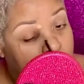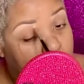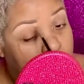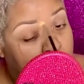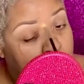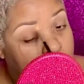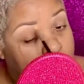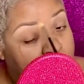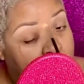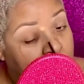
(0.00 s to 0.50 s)

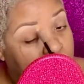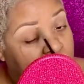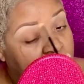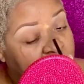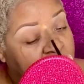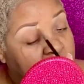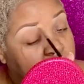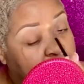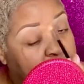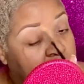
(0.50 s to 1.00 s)
And I love
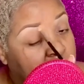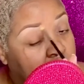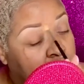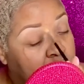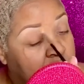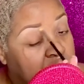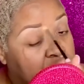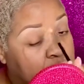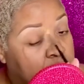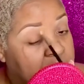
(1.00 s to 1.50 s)
this P.
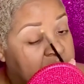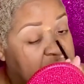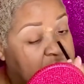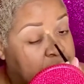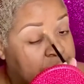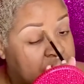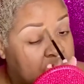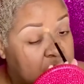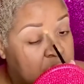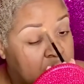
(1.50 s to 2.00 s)
Louise base
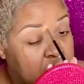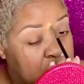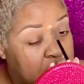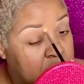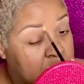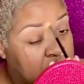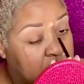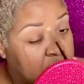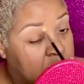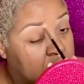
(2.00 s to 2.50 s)

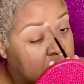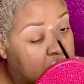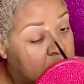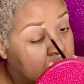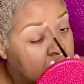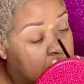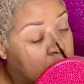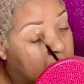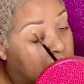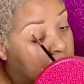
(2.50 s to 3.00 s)
because
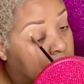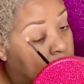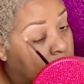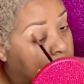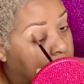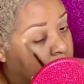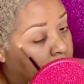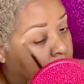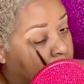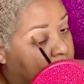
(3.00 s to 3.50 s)

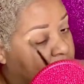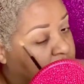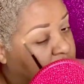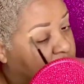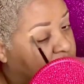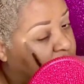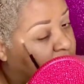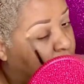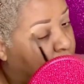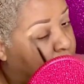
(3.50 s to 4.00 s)
it's
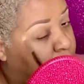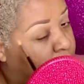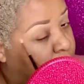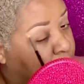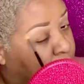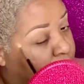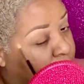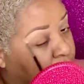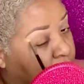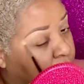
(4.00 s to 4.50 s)
just so
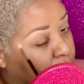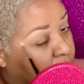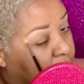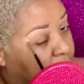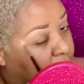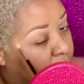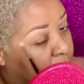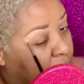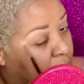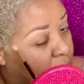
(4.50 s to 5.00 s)
beautiful
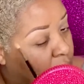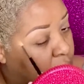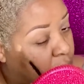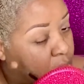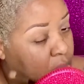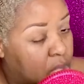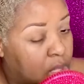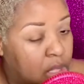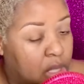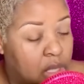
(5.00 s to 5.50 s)
and
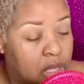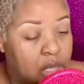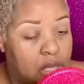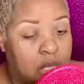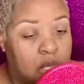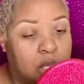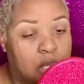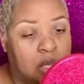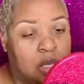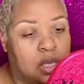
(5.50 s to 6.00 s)

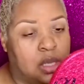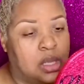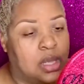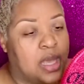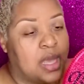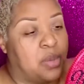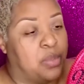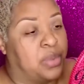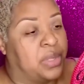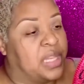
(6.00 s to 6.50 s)

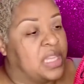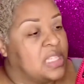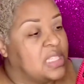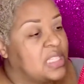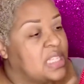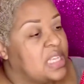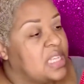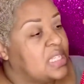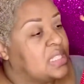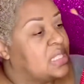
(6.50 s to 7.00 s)
it blends
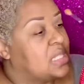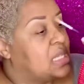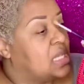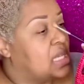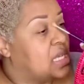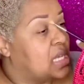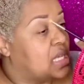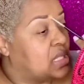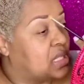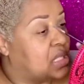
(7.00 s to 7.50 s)

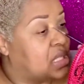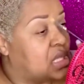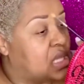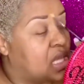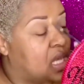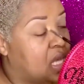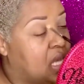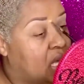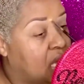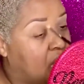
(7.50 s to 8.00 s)
easily. It's
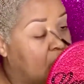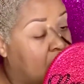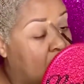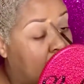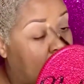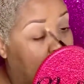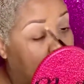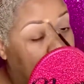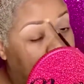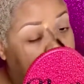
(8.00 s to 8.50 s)
thin. I
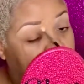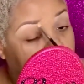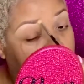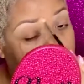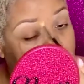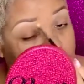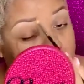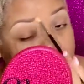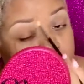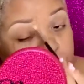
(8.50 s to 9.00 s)
love the
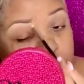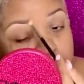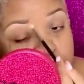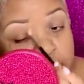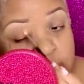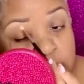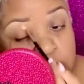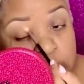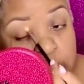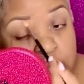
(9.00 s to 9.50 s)
color
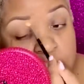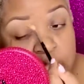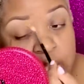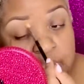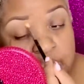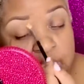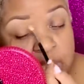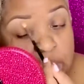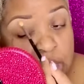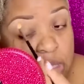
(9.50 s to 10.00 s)
shades that it
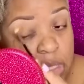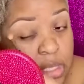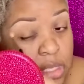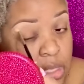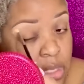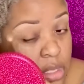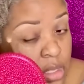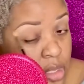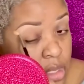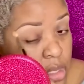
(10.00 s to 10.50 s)
comes in.